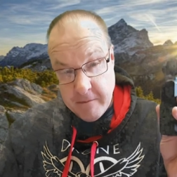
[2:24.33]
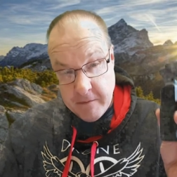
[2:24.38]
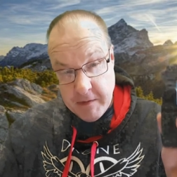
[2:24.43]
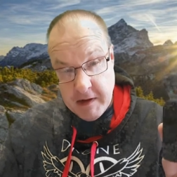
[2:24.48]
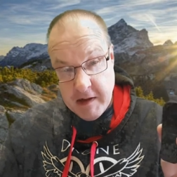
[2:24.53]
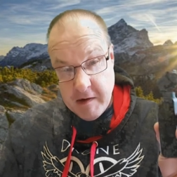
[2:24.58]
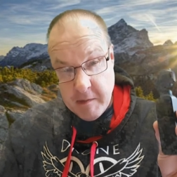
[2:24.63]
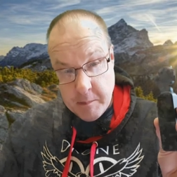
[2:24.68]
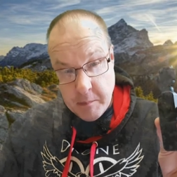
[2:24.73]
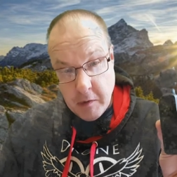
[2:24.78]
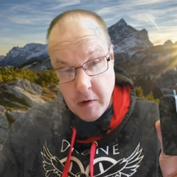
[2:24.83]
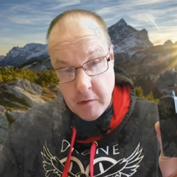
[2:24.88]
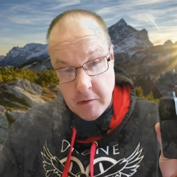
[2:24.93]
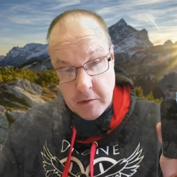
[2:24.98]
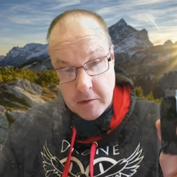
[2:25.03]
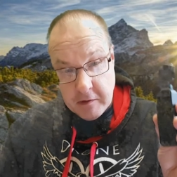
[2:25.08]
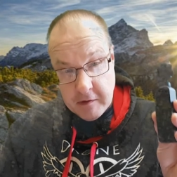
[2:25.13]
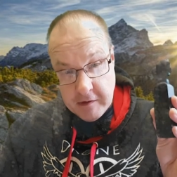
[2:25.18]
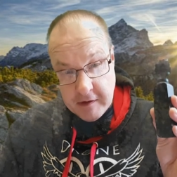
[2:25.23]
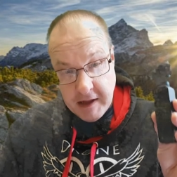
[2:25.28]
for this
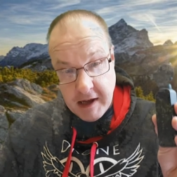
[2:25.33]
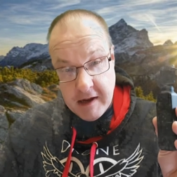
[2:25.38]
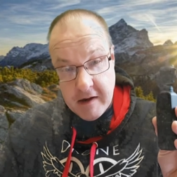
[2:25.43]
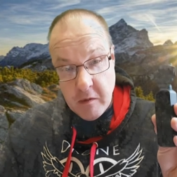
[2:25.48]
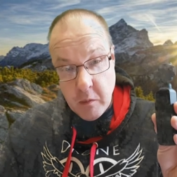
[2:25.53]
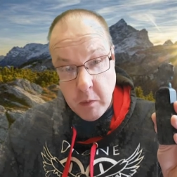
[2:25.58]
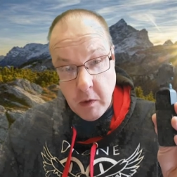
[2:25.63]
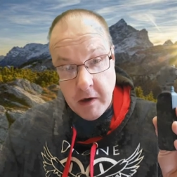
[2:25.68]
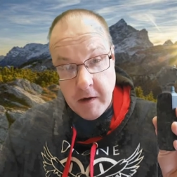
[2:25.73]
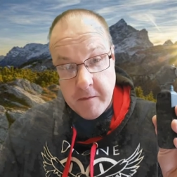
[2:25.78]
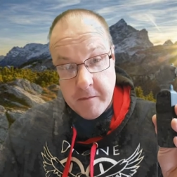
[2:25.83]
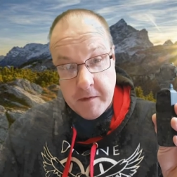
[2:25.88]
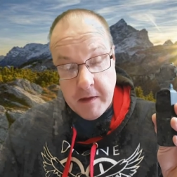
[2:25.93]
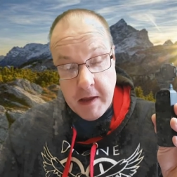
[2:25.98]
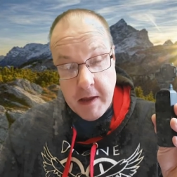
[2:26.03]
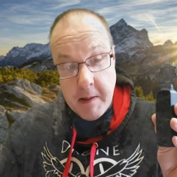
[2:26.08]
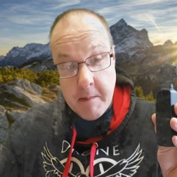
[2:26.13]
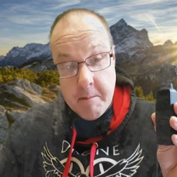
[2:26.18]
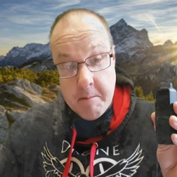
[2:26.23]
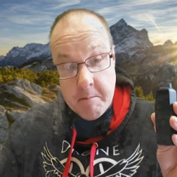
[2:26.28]
product, that is one of the